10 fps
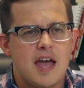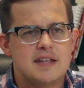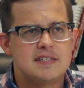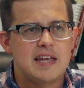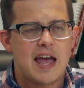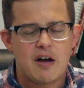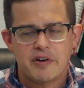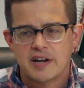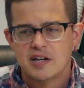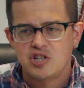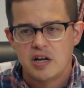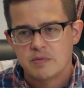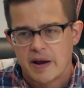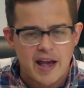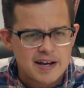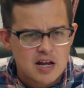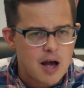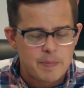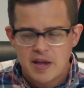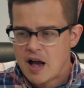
and see, how can I change my ad copy?